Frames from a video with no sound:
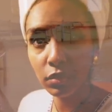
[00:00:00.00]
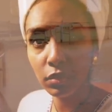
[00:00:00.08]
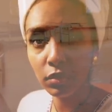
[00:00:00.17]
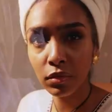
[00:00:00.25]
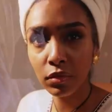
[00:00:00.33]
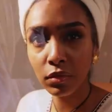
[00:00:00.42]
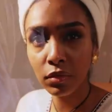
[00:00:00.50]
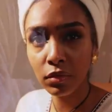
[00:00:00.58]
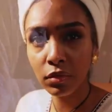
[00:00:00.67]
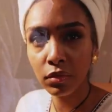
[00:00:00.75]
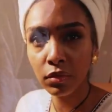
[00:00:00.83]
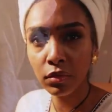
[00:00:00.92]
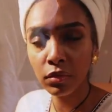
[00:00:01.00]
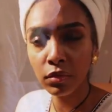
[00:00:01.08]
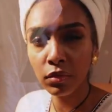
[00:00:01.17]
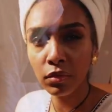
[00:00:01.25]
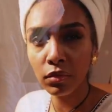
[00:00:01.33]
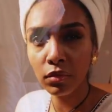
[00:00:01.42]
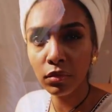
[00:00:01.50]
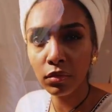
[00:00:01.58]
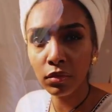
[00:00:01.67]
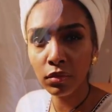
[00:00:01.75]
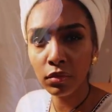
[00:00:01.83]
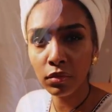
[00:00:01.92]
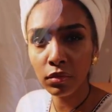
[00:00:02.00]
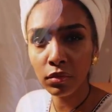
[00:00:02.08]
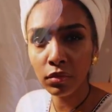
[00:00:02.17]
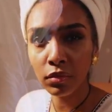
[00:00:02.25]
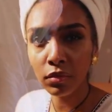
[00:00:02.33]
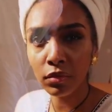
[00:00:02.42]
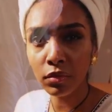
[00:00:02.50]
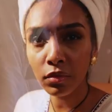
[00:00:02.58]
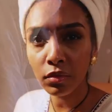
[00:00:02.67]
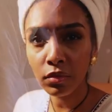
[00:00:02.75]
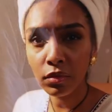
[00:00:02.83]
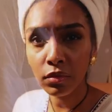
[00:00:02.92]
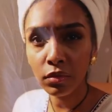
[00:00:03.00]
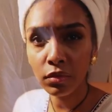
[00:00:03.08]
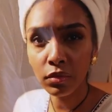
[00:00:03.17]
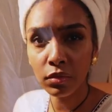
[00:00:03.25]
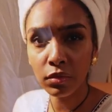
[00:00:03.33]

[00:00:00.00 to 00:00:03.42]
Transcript: Nothing is said.